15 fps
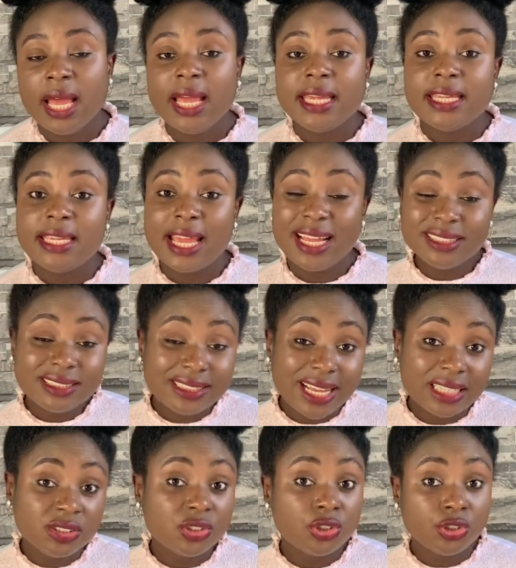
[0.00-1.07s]
Yes,
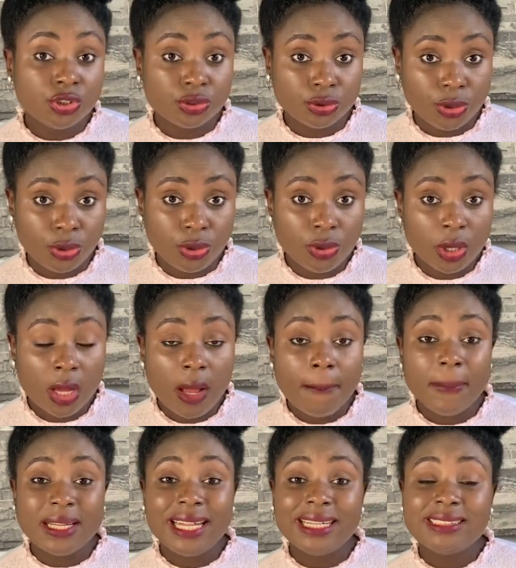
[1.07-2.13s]
that's true,
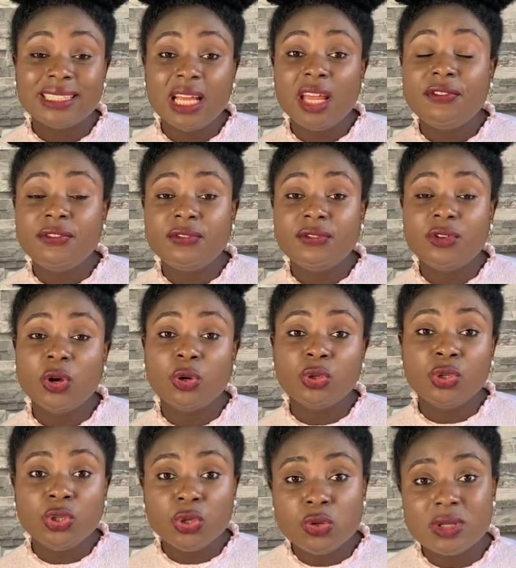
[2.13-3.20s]
but that's if you're
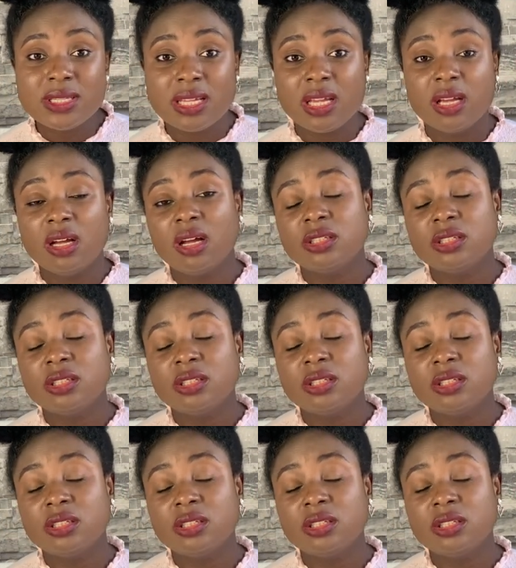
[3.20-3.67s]
using